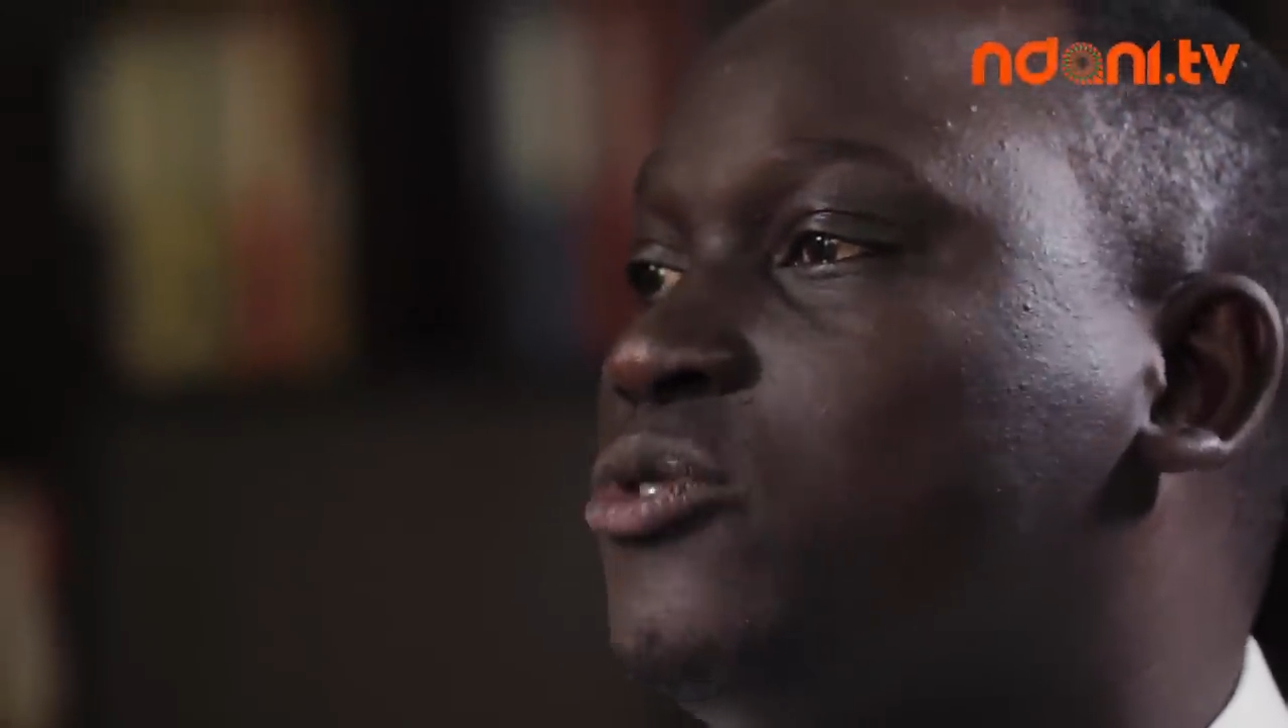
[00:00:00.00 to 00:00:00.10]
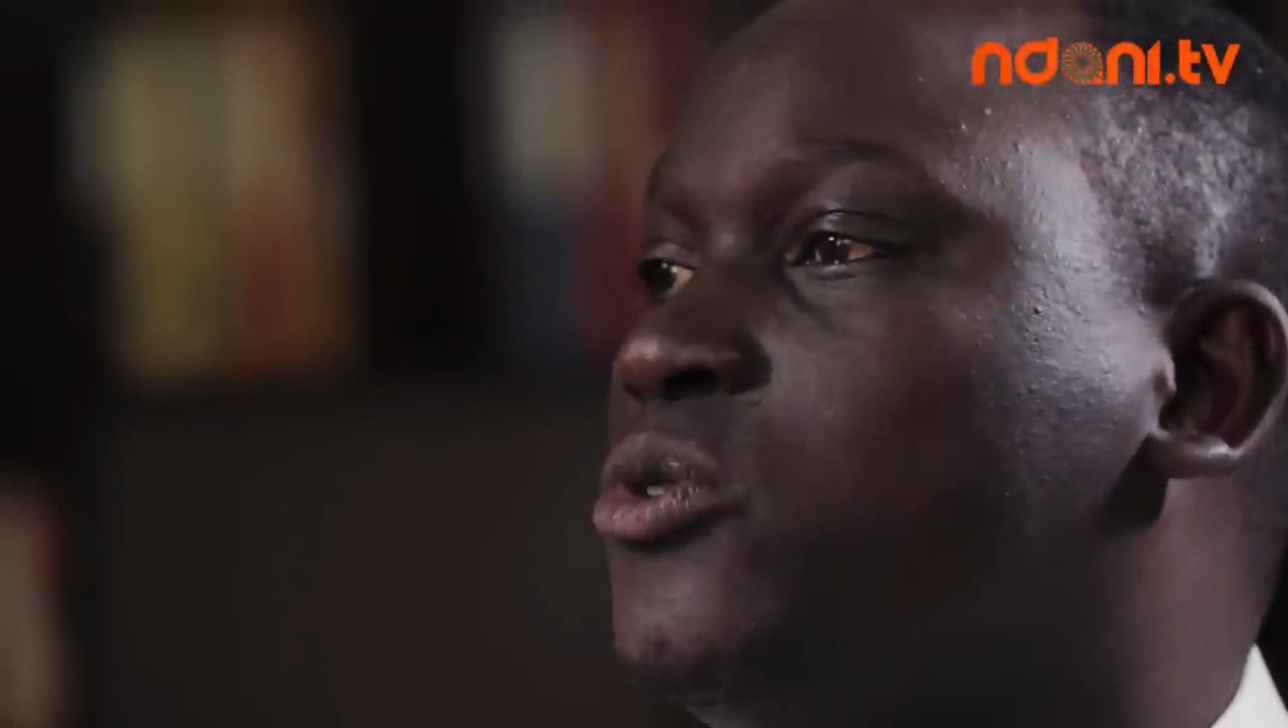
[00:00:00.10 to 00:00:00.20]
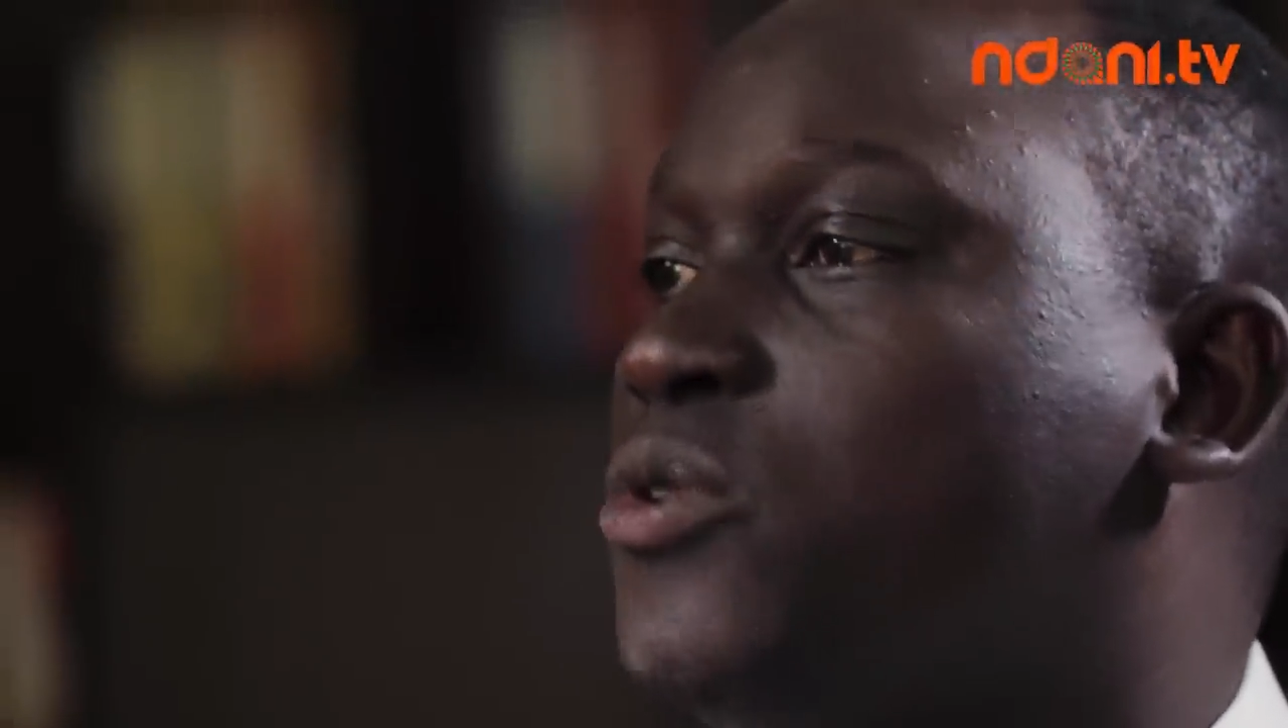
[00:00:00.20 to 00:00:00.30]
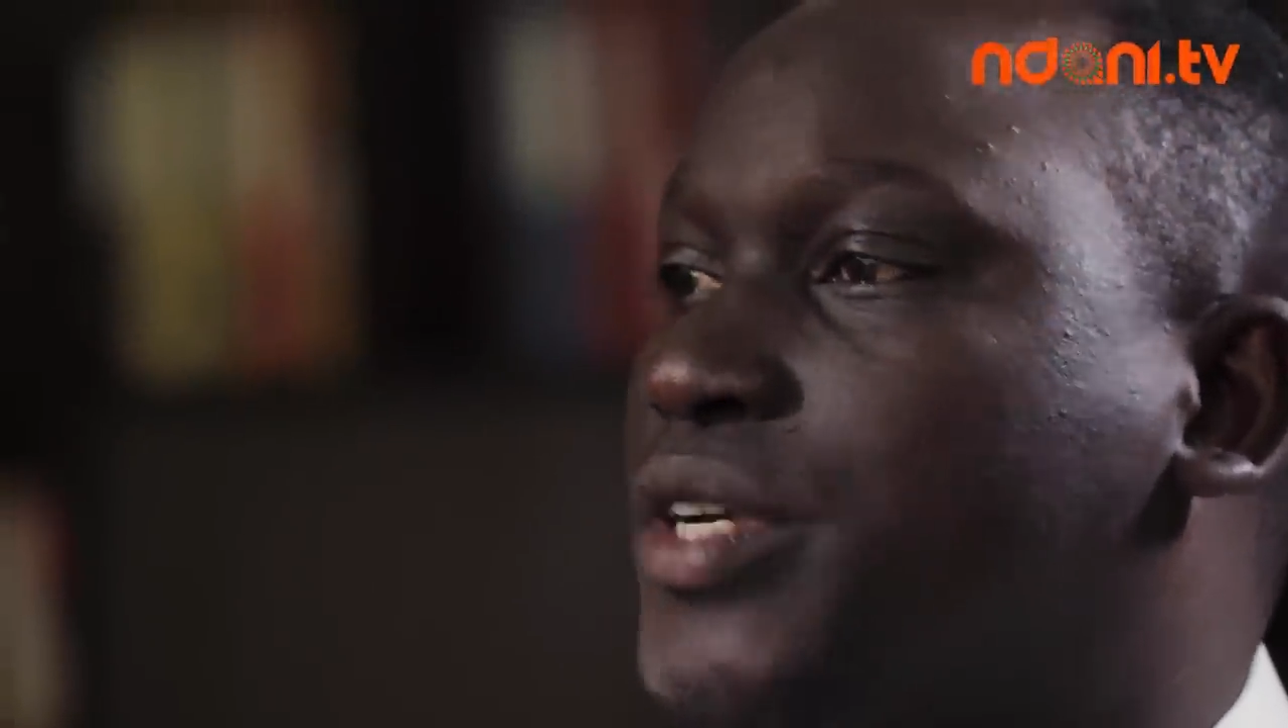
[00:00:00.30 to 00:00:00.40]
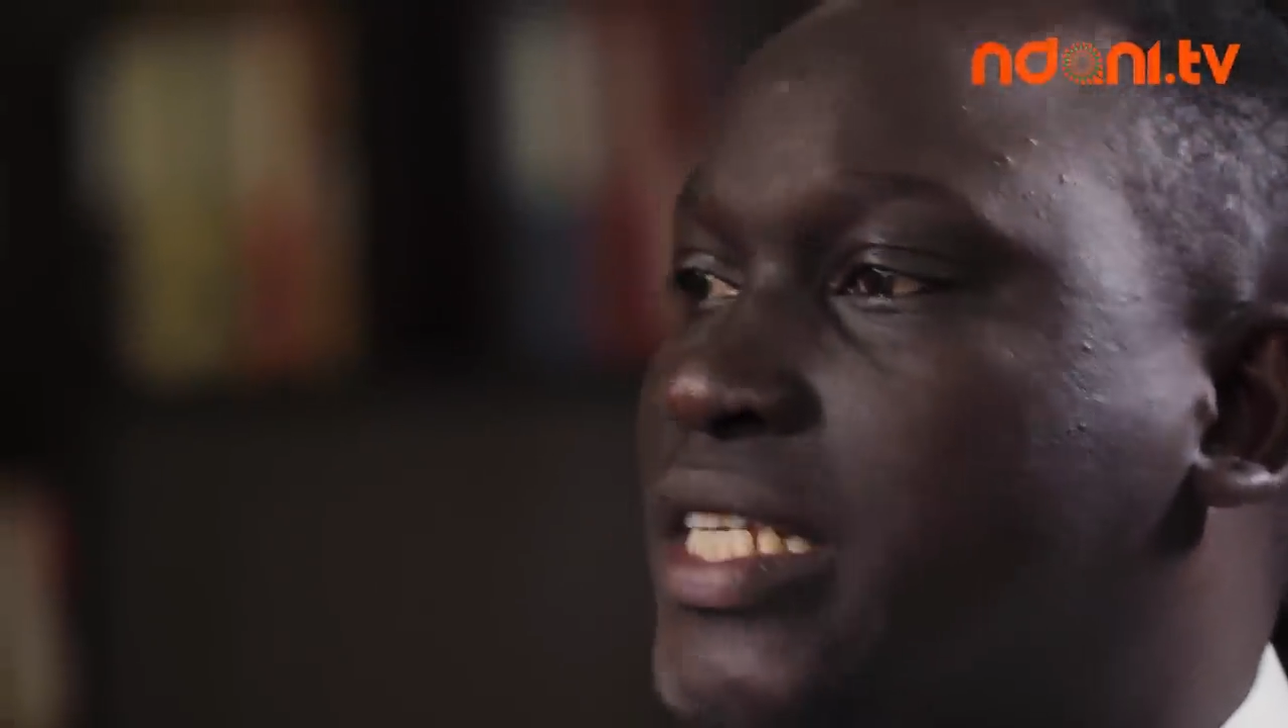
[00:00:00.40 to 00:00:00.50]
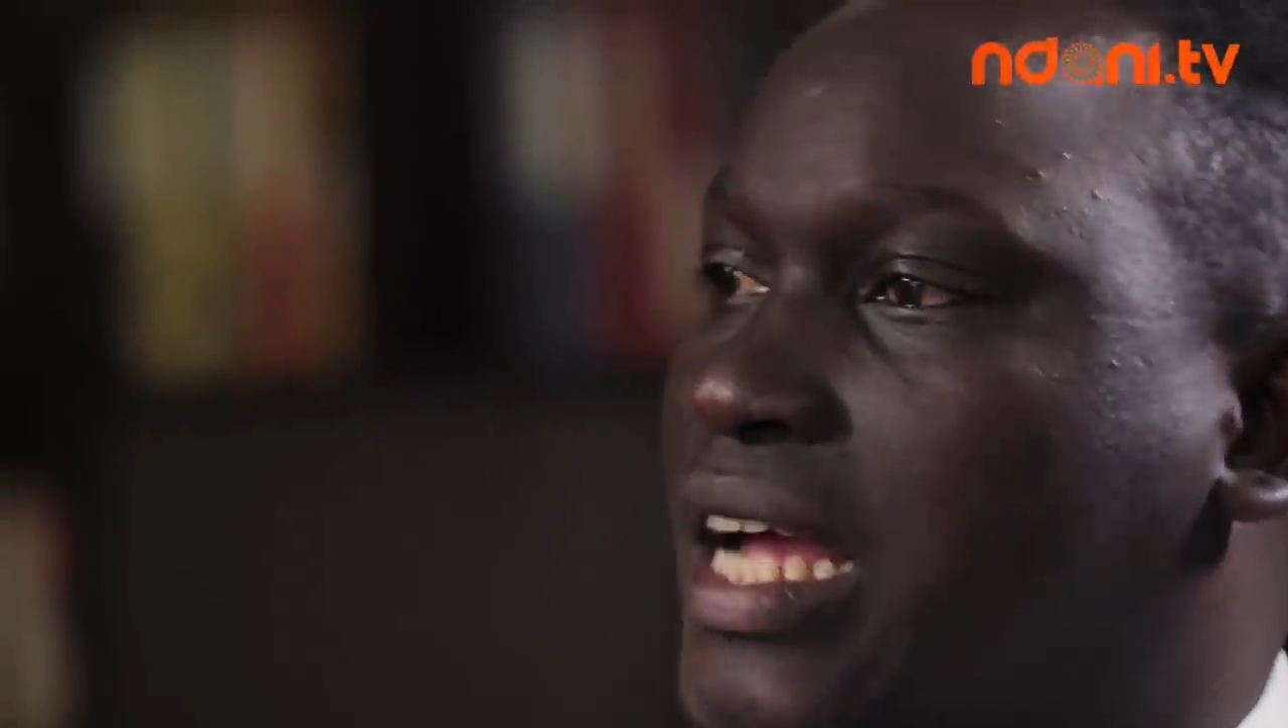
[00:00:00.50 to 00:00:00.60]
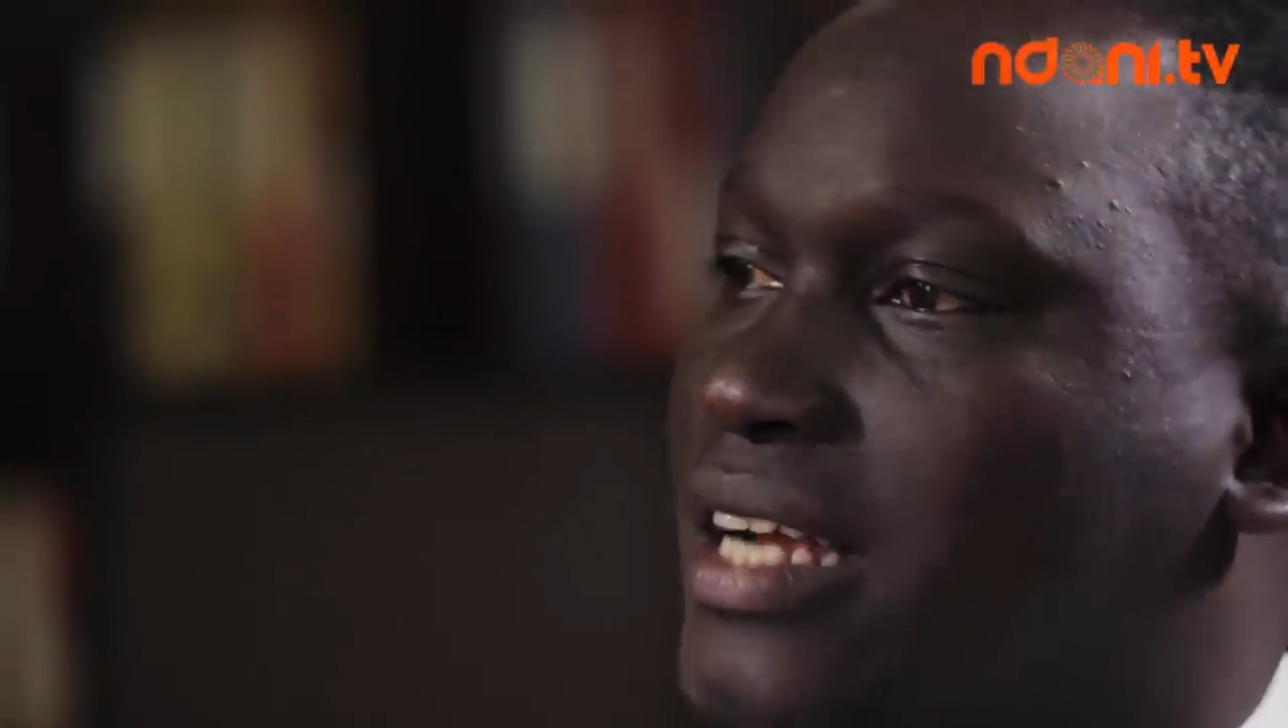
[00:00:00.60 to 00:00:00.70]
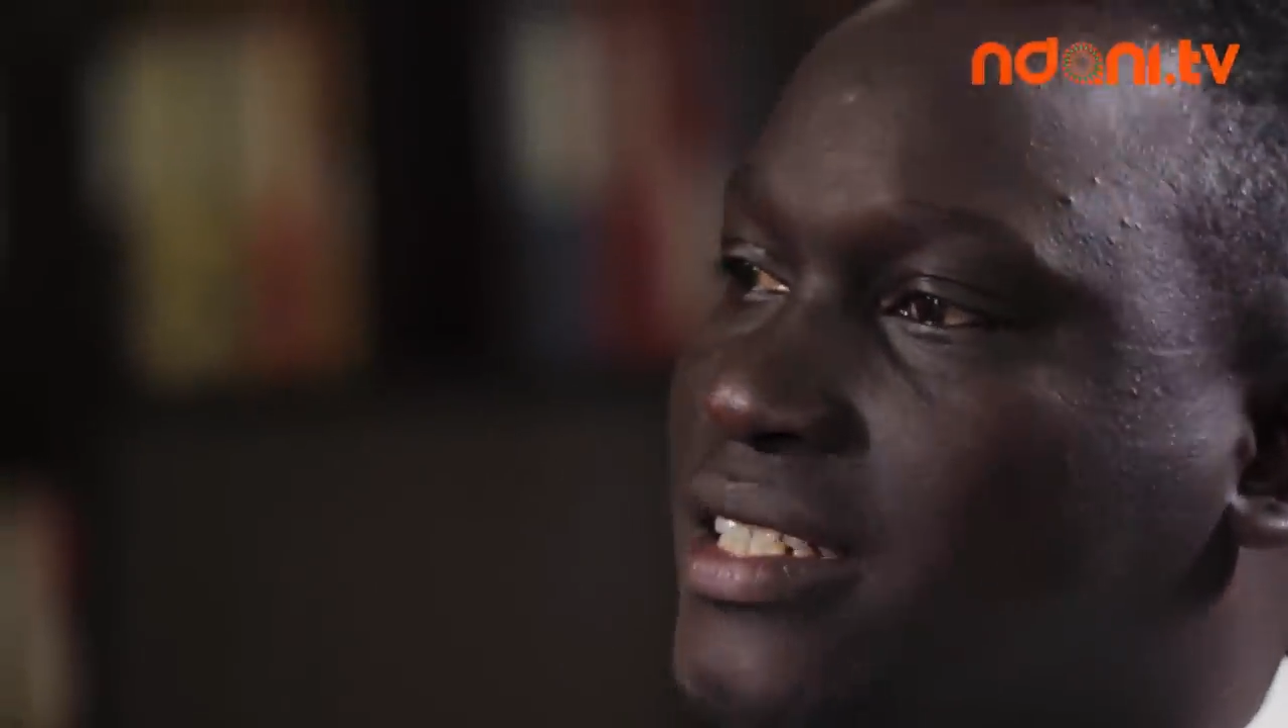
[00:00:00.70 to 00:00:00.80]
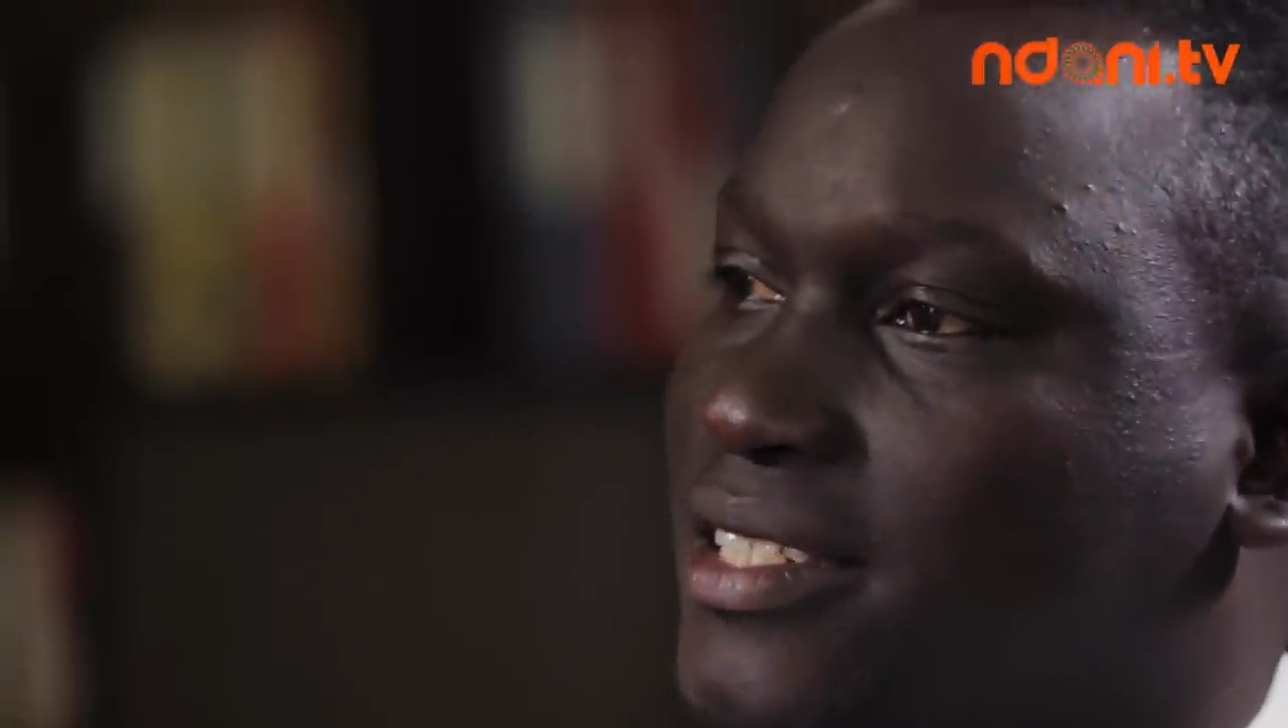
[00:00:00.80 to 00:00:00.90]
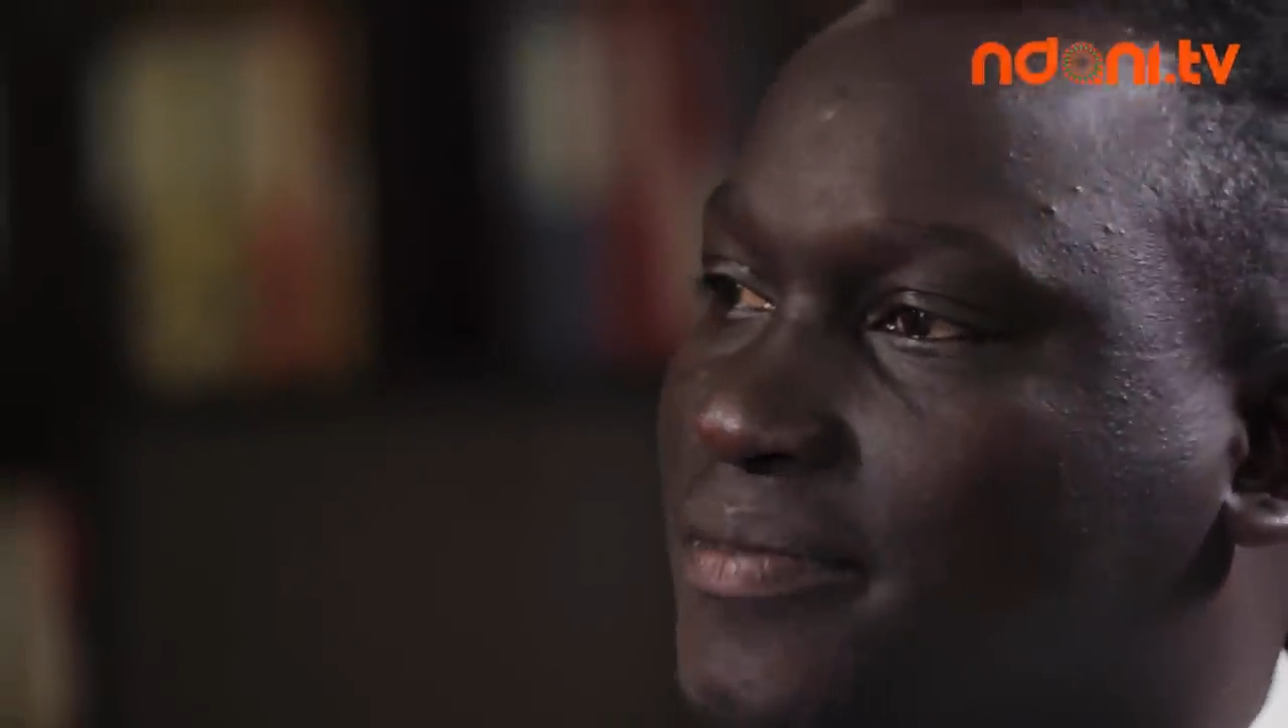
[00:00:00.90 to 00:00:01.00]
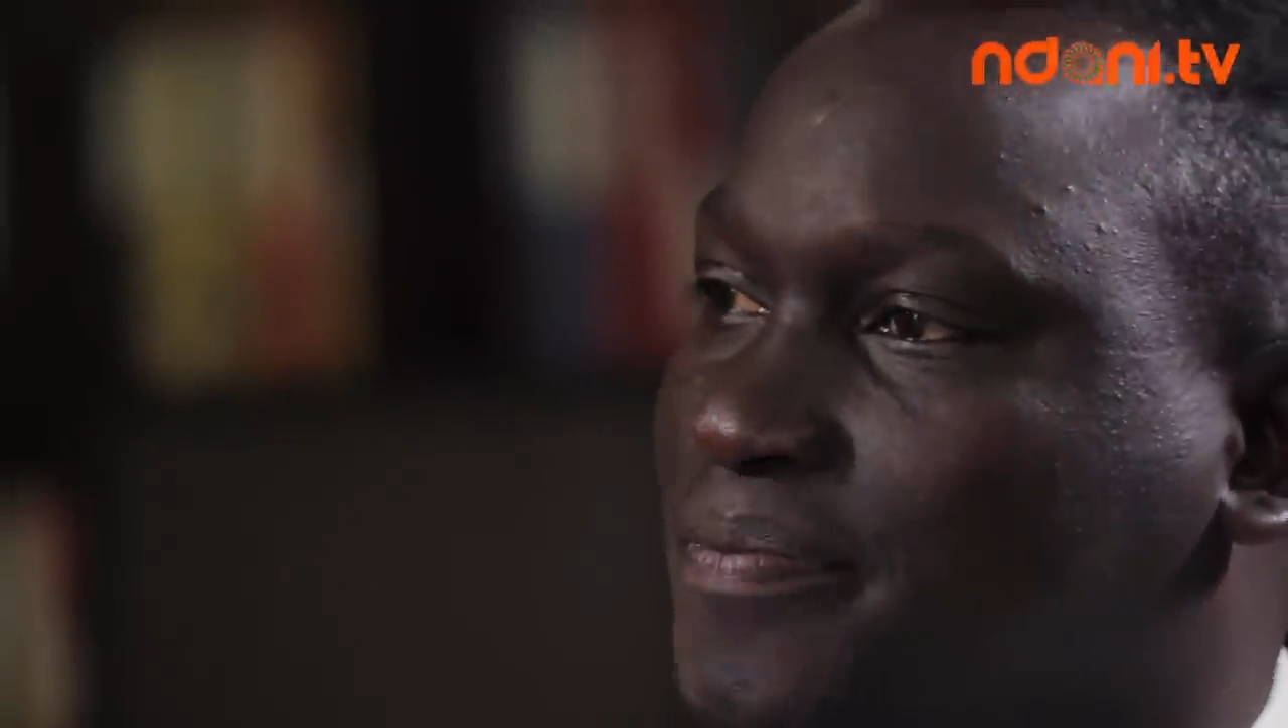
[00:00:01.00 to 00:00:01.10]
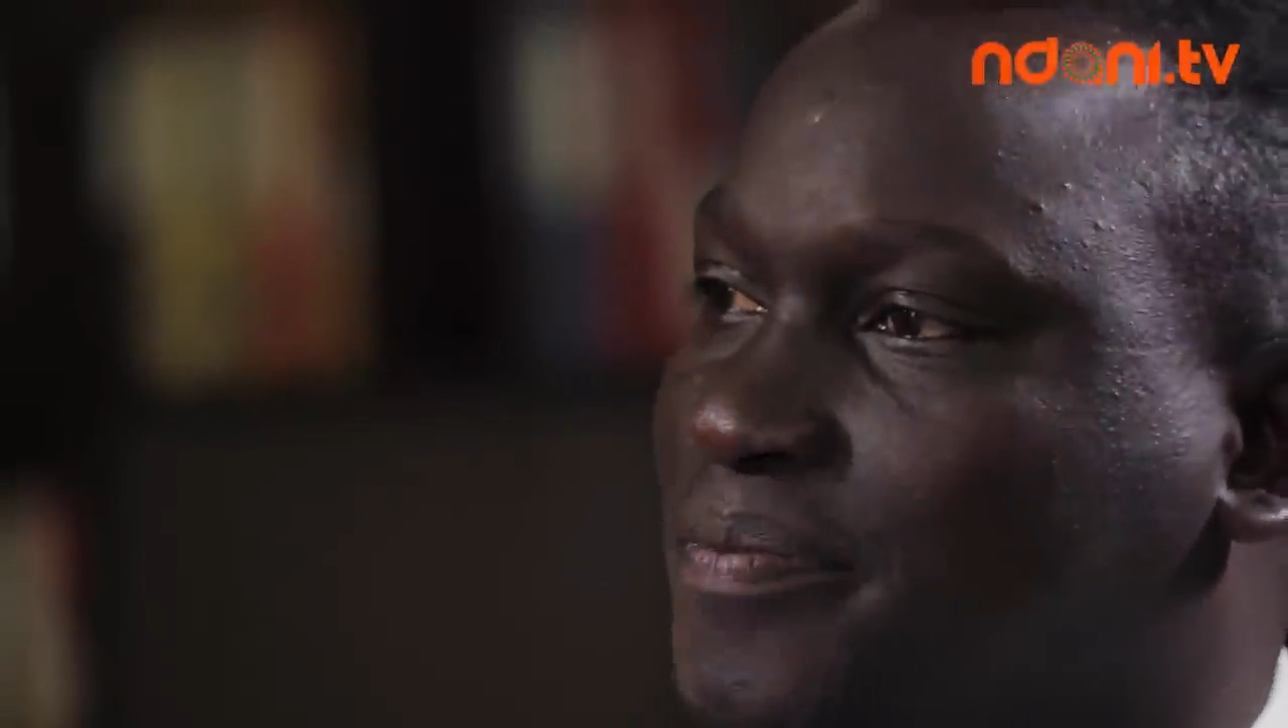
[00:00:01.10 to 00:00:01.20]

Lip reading: to do research.